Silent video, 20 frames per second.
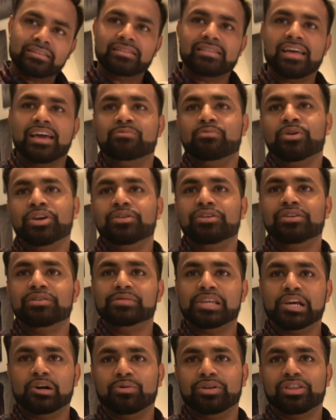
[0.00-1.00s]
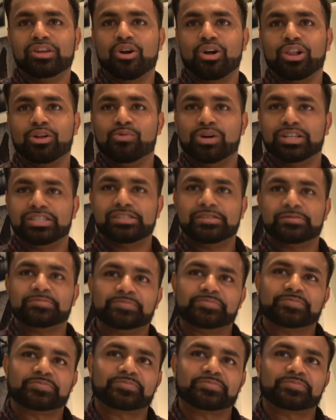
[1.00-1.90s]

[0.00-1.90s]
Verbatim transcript: then we deal with it all at once. Because